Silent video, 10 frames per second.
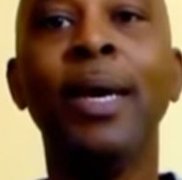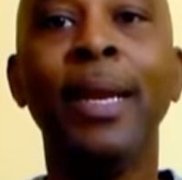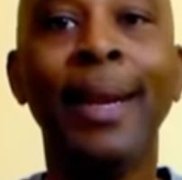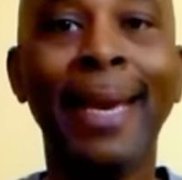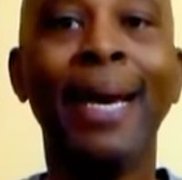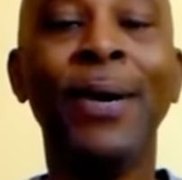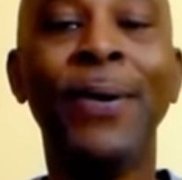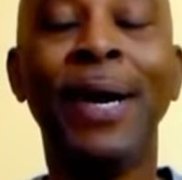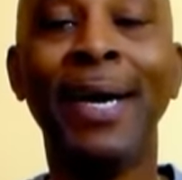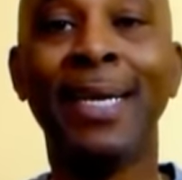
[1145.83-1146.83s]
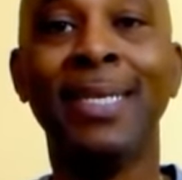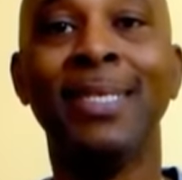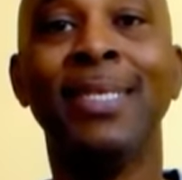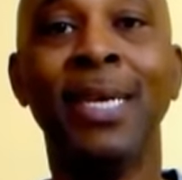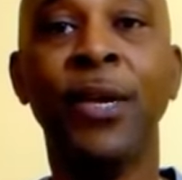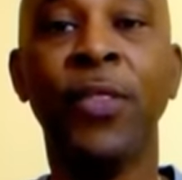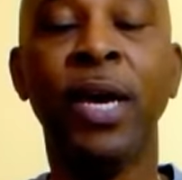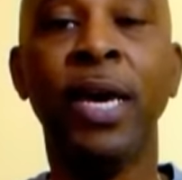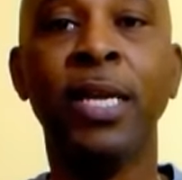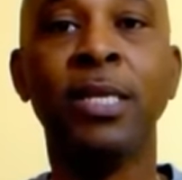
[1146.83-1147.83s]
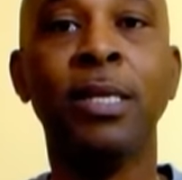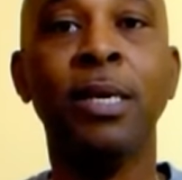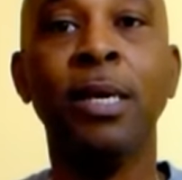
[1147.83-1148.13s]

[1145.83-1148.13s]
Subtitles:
Now I can say that